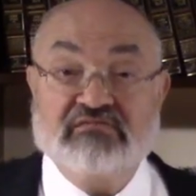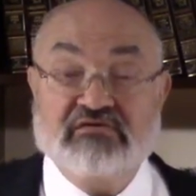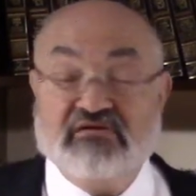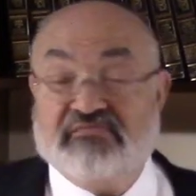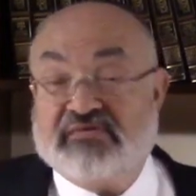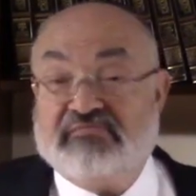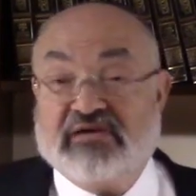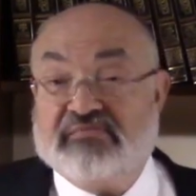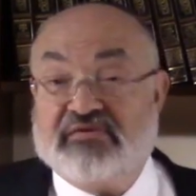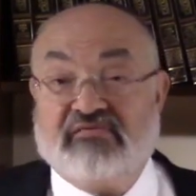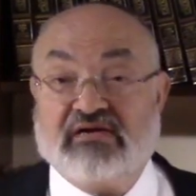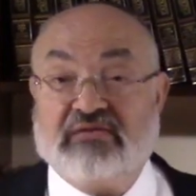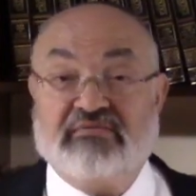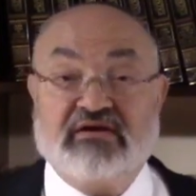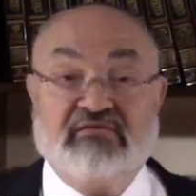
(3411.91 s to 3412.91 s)
Could be by Big
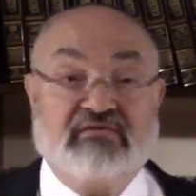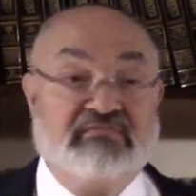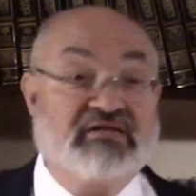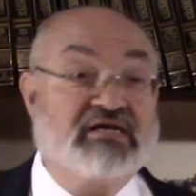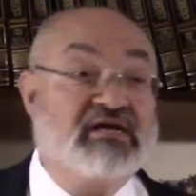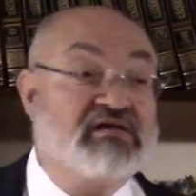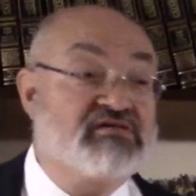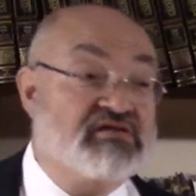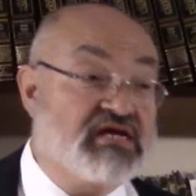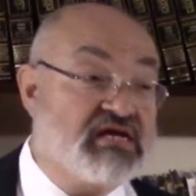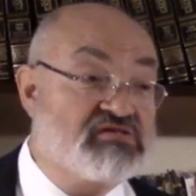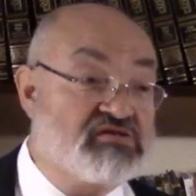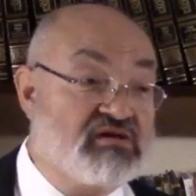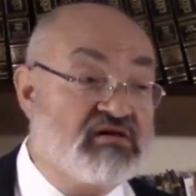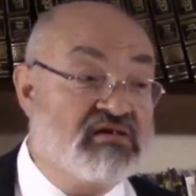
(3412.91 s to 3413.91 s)
Rabbi Leonsky.
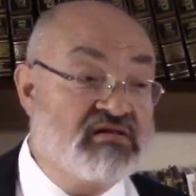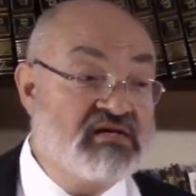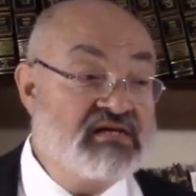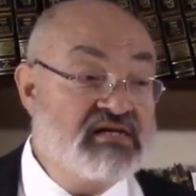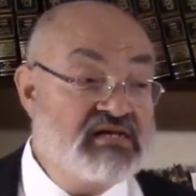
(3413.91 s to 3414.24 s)
I saw